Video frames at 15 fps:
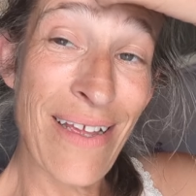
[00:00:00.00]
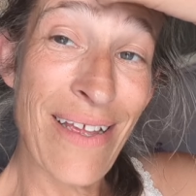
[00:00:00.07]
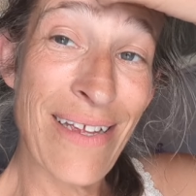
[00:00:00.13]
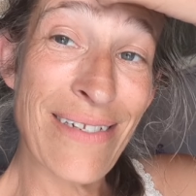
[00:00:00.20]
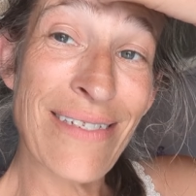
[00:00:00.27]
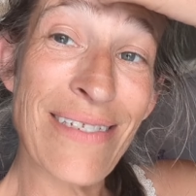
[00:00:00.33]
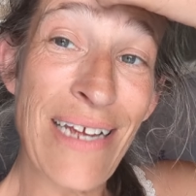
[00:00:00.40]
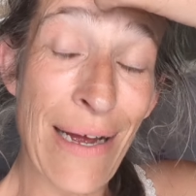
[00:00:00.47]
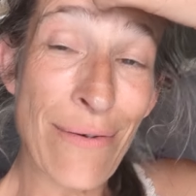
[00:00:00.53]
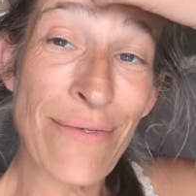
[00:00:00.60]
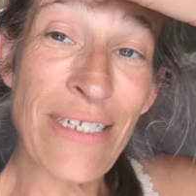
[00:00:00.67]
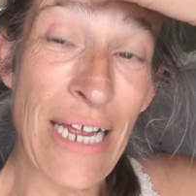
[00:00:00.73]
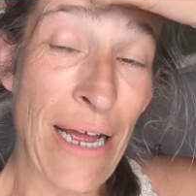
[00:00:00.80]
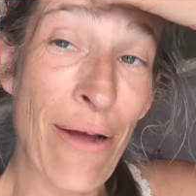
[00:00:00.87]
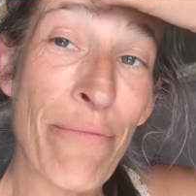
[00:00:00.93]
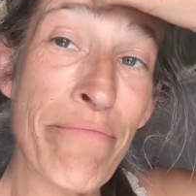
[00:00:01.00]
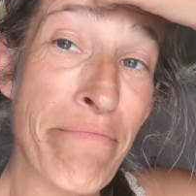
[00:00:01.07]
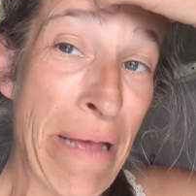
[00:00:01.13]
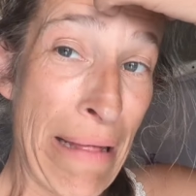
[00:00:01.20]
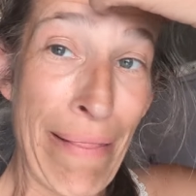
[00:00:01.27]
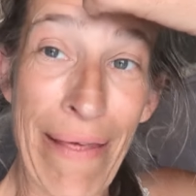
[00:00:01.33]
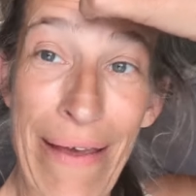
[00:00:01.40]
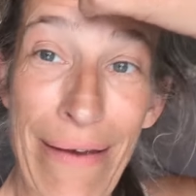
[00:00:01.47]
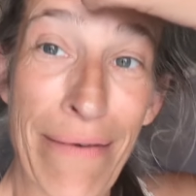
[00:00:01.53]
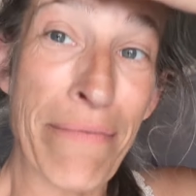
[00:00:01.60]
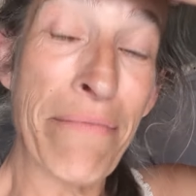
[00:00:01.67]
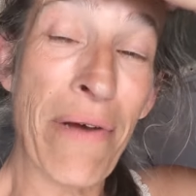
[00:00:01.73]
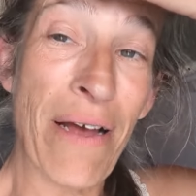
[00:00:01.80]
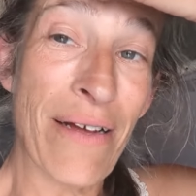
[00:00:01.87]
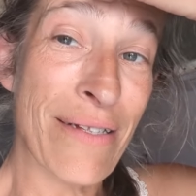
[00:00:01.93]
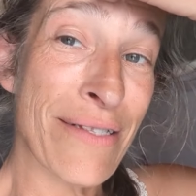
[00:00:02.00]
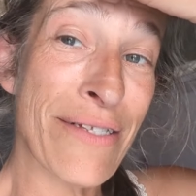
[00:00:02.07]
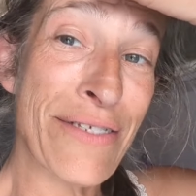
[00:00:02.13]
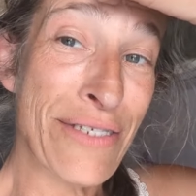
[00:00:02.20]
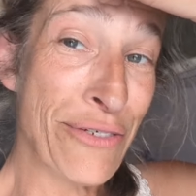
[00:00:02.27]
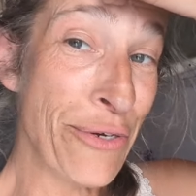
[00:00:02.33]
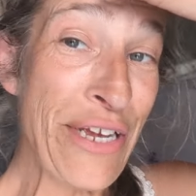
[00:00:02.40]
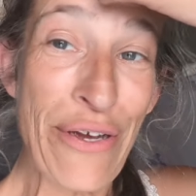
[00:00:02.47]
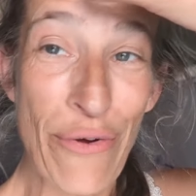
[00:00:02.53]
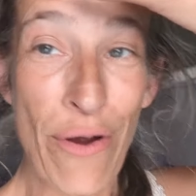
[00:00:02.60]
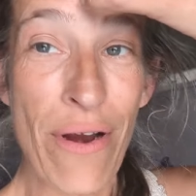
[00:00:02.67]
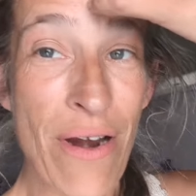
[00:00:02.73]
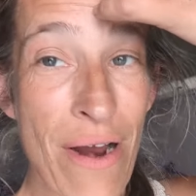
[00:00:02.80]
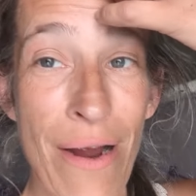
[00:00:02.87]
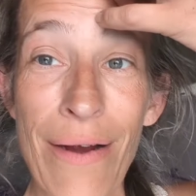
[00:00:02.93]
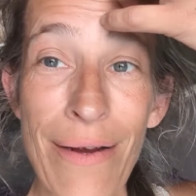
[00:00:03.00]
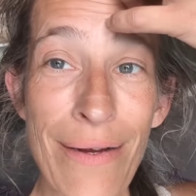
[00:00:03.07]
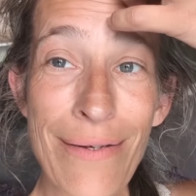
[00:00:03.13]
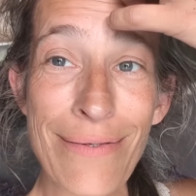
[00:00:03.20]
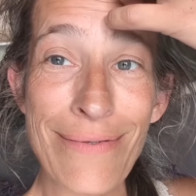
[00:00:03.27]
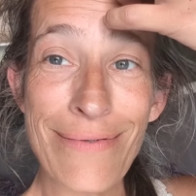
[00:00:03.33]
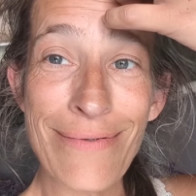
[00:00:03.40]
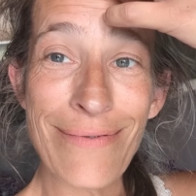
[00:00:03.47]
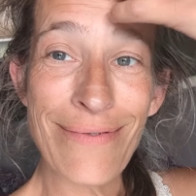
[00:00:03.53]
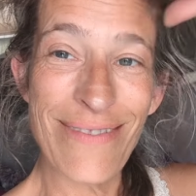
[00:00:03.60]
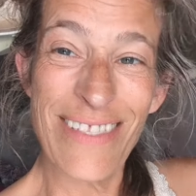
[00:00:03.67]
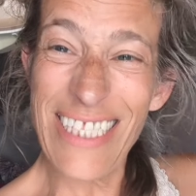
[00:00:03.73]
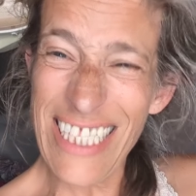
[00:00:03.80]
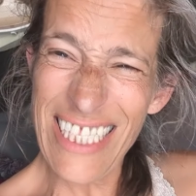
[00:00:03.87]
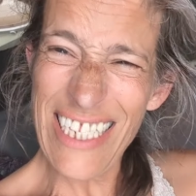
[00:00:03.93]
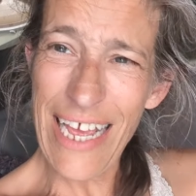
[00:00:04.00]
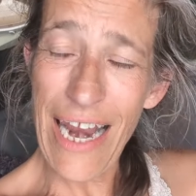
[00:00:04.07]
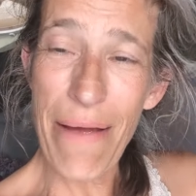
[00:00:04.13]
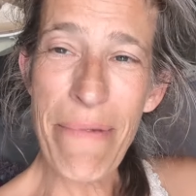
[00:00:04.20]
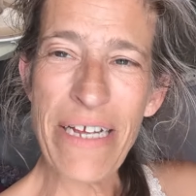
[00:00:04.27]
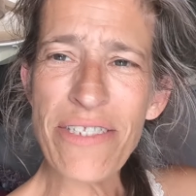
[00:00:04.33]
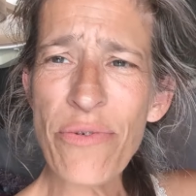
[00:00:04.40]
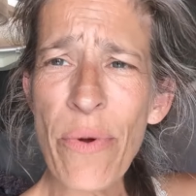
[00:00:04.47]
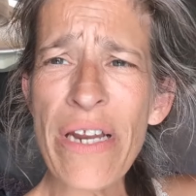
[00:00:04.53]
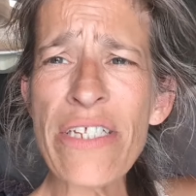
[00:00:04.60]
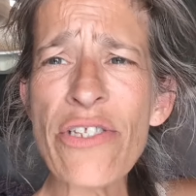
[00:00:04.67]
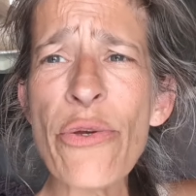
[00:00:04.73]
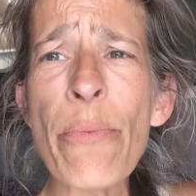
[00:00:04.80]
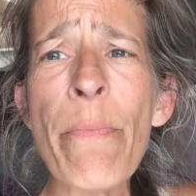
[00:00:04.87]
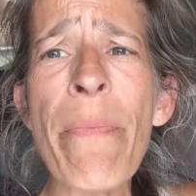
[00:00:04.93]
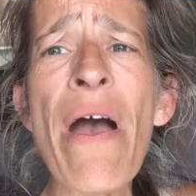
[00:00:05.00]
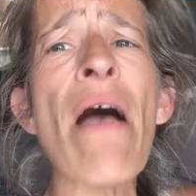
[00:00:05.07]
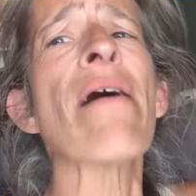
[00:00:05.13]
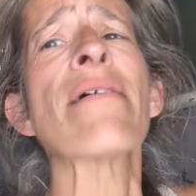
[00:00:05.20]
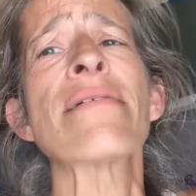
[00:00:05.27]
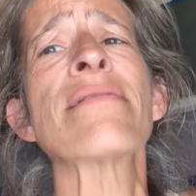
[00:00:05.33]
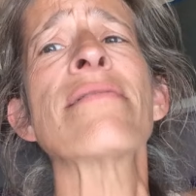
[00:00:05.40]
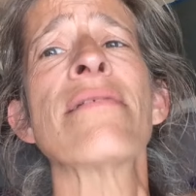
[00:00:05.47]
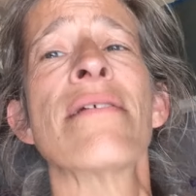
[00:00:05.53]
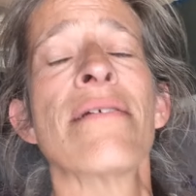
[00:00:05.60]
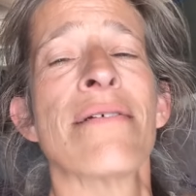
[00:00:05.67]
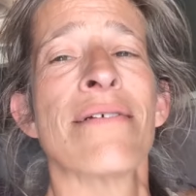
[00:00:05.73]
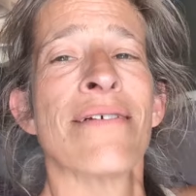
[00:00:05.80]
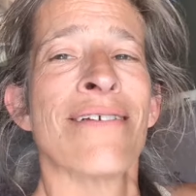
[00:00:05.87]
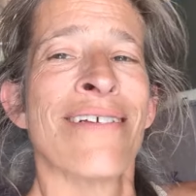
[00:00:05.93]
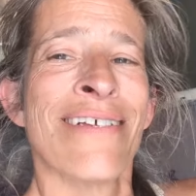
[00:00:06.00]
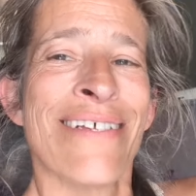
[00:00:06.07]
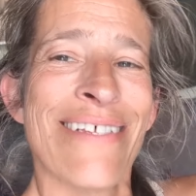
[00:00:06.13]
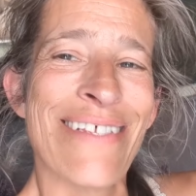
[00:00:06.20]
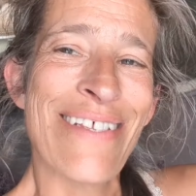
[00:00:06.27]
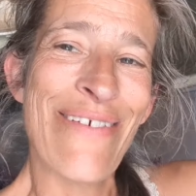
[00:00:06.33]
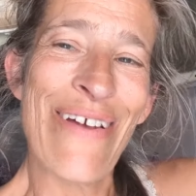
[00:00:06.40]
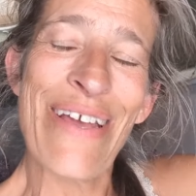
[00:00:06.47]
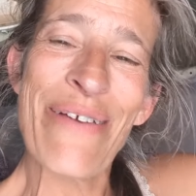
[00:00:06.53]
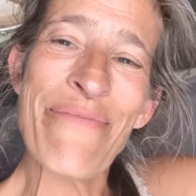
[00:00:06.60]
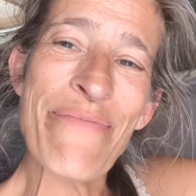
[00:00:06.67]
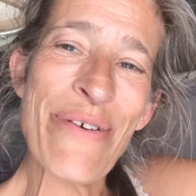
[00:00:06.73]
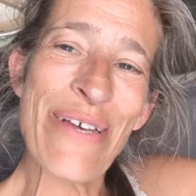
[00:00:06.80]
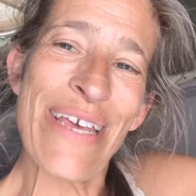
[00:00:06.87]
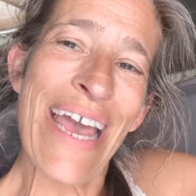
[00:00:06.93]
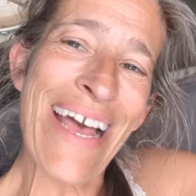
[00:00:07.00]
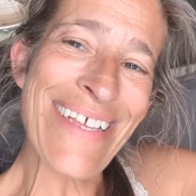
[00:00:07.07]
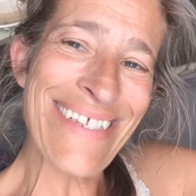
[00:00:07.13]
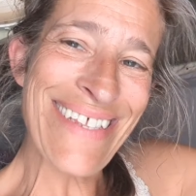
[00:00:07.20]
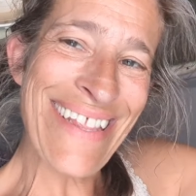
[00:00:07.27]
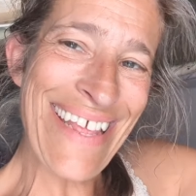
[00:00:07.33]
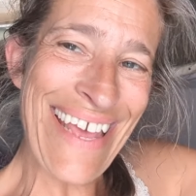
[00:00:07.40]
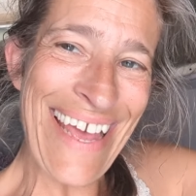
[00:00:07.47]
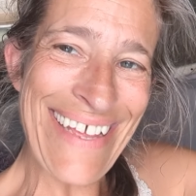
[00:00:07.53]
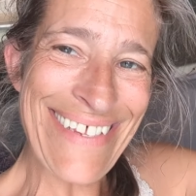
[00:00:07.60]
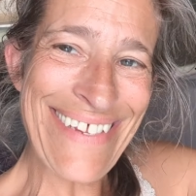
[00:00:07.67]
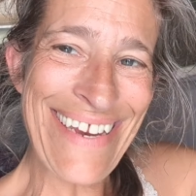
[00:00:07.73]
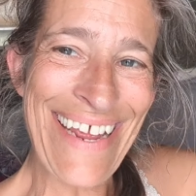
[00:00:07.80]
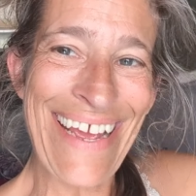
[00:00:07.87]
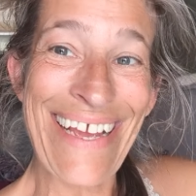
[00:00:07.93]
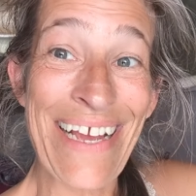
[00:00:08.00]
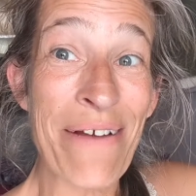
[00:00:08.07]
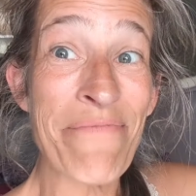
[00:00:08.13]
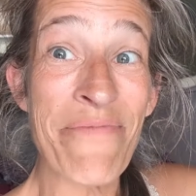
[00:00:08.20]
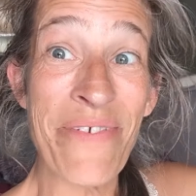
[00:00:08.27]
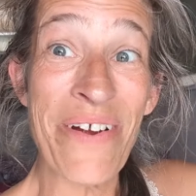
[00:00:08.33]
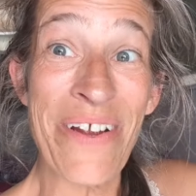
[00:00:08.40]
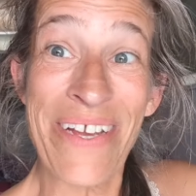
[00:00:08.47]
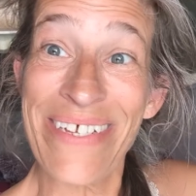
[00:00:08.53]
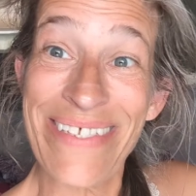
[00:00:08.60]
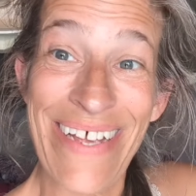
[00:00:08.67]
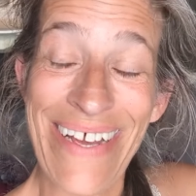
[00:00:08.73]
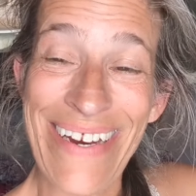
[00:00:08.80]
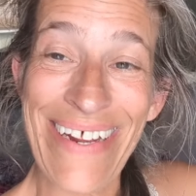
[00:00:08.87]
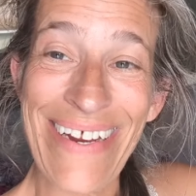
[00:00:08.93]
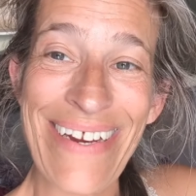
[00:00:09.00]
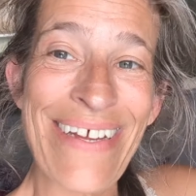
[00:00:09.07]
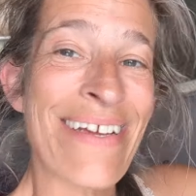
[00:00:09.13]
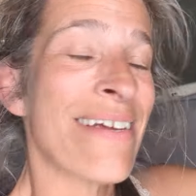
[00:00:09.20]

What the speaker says: in downtown Bellingham on the street corner, and I made $22. So I can put gas in the gas tank. I'm very excited.